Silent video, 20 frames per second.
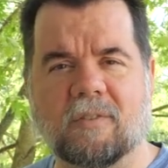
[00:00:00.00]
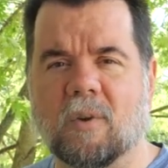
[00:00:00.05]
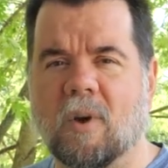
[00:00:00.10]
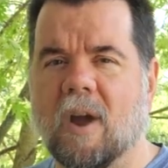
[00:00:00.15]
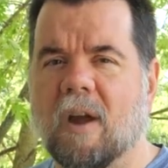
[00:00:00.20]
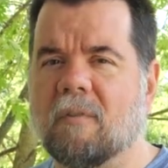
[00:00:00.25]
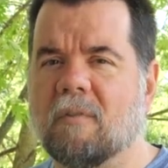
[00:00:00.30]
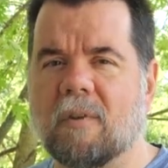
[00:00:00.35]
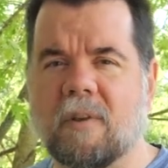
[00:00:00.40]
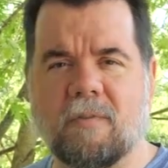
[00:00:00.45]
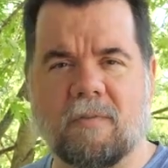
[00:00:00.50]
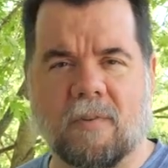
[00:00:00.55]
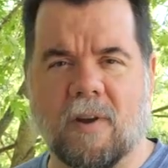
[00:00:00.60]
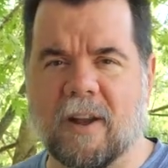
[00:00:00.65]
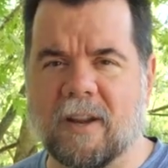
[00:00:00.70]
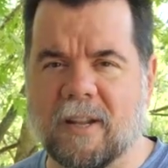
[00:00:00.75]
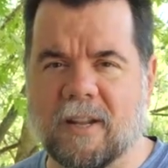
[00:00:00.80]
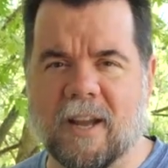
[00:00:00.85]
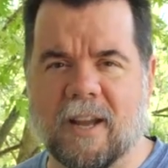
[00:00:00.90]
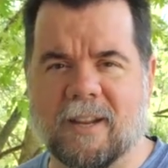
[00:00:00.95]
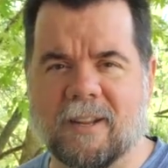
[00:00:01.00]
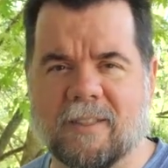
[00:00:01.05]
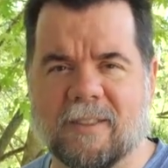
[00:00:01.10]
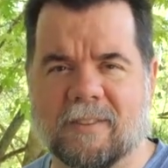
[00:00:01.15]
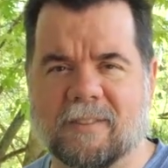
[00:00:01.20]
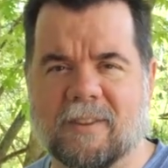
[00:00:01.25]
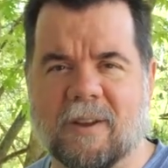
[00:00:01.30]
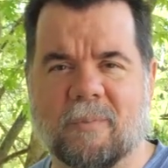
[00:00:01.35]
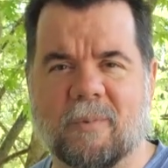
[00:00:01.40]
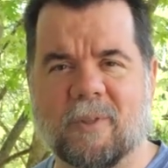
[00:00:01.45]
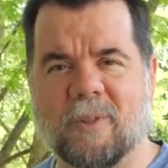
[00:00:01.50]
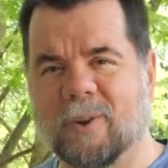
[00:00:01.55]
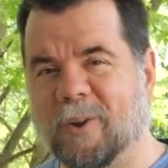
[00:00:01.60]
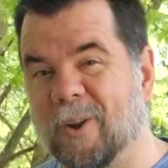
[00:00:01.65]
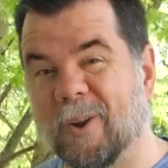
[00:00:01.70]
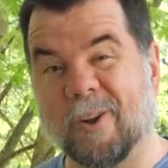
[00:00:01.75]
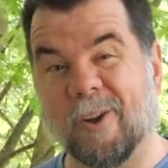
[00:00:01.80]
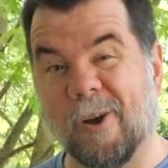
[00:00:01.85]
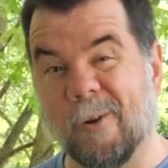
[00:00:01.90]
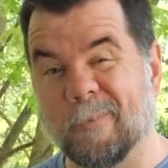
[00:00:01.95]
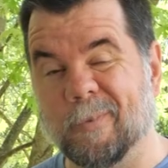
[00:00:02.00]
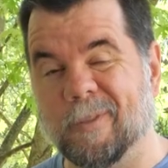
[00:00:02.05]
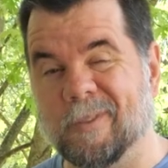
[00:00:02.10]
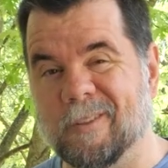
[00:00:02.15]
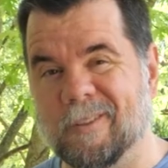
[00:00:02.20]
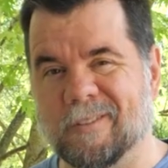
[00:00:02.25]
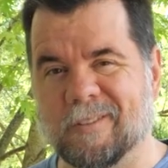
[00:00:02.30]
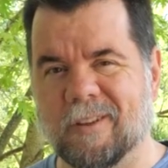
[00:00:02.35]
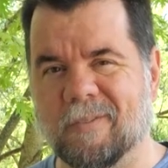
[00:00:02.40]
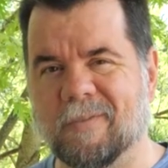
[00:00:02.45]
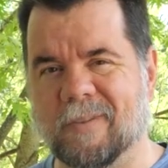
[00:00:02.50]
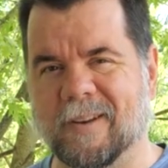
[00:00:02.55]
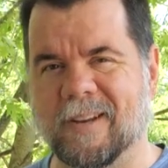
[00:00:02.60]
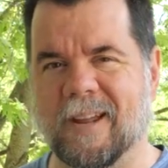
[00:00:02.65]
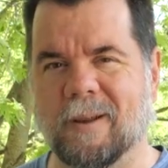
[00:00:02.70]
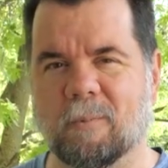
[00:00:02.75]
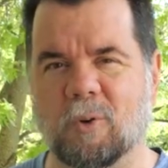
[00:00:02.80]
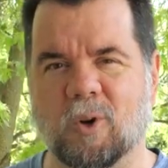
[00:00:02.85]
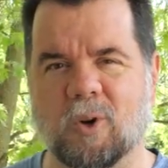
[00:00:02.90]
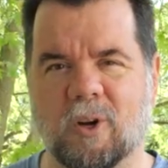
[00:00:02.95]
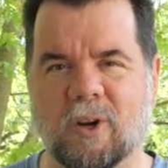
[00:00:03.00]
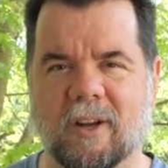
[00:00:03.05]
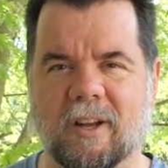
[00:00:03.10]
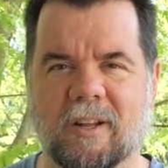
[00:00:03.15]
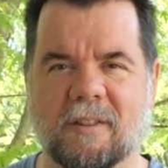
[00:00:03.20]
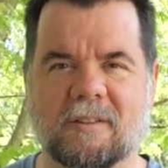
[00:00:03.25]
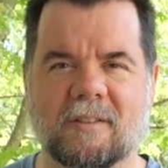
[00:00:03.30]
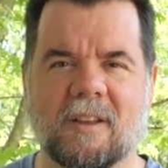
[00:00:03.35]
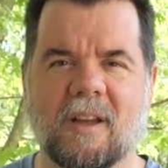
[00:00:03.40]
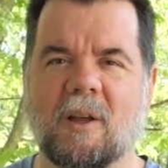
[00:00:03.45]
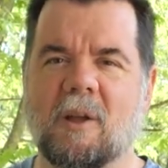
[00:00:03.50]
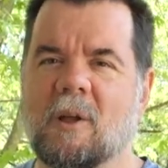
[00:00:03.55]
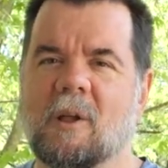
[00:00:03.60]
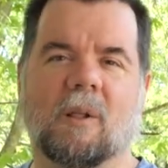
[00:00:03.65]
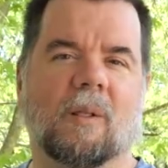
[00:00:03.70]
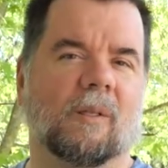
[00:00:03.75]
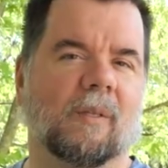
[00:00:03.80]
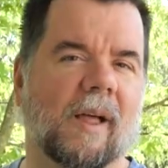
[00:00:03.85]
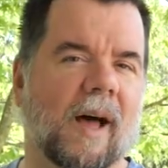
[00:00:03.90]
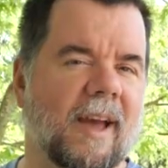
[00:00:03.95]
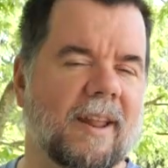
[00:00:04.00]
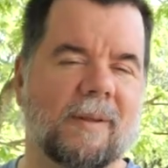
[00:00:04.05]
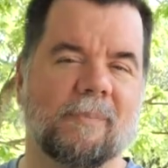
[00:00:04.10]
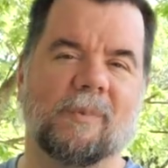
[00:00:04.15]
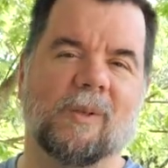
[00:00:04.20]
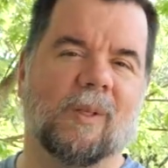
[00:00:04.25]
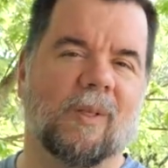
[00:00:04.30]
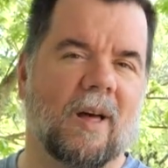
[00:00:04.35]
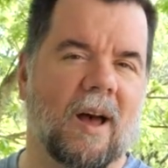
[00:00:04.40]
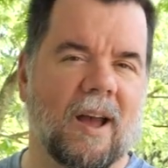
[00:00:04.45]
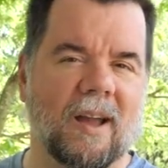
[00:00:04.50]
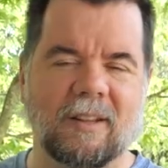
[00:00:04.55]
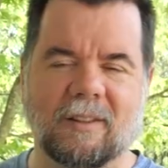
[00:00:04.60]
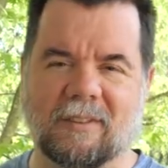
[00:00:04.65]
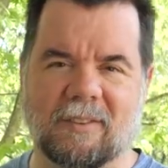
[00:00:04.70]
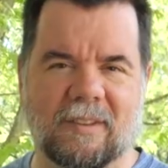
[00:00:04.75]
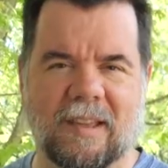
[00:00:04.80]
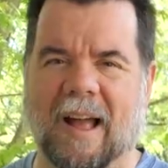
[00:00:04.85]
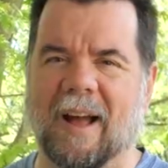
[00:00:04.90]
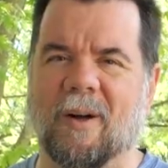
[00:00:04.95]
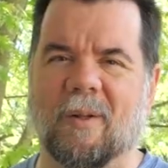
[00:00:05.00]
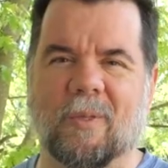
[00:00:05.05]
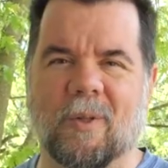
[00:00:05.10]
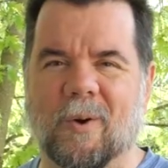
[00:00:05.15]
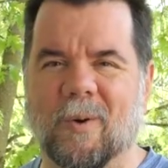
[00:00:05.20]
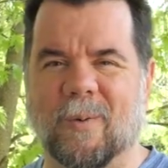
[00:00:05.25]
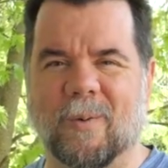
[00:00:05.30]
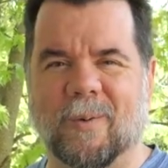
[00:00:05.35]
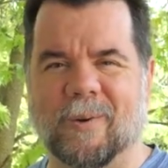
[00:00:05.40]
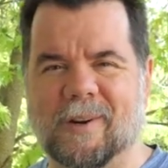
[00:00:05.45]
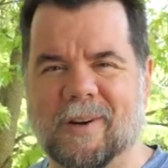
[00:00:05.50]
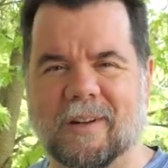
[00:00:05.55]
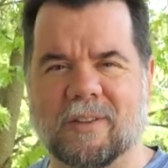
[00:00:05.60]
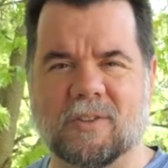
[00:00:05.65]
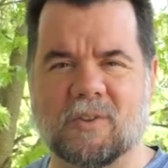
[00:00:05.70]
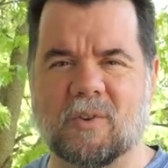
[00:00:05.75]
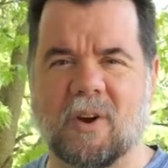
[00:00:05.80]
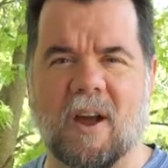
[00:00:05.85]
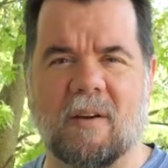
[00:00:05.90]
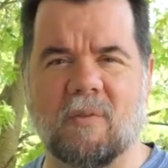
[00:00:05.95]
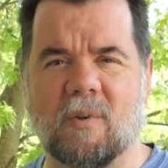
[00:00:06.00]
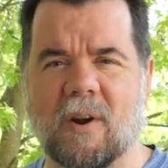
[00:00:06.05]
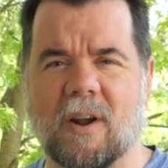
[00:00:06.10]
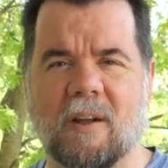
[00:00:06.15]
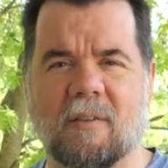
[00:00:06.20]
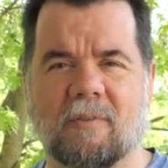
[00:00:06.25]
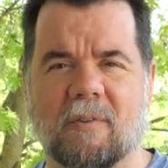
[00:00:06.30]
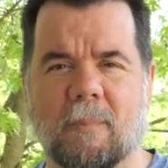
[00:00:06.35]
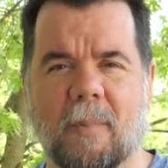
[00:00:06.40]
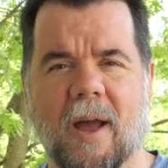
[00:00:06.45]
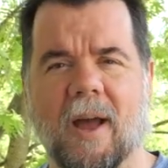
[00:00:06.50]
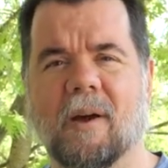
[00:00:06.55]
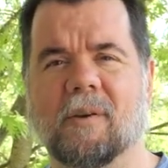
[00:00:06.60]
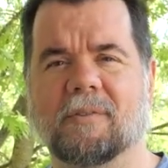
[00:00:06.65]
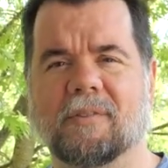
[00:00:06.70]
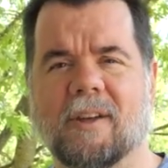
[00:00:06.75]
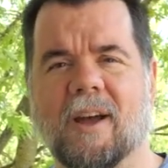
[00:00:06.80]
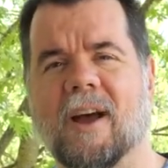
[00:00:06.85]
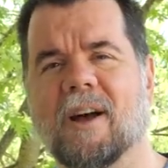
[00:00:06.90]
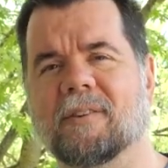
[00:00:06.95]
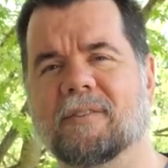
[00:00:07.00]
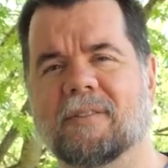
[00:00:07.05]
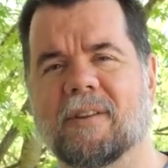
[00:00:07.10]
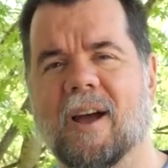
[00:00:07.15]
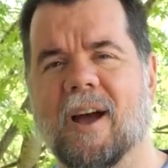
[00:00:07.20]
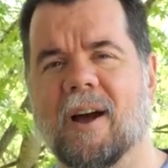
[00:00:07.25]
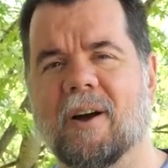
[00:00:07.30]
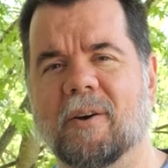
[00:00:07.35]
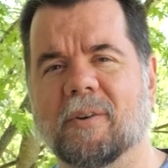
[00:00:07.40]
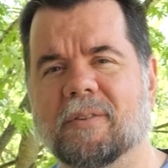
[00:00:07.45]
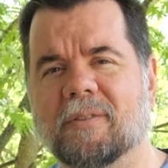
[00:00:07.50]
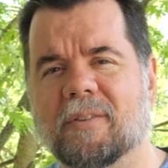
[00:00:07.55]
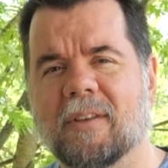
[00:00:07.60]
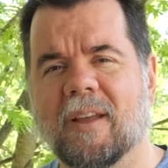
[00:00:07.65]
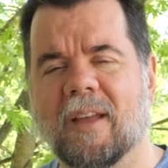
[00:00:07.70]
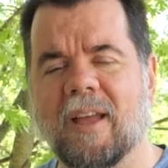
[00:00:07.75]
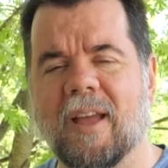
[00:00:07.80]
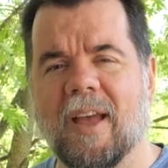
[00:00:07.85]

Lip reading: So every Friday night in the summer, they're gonna come to these different neighborhoods, light up the lights, sound the horns, drive around from house to house to house,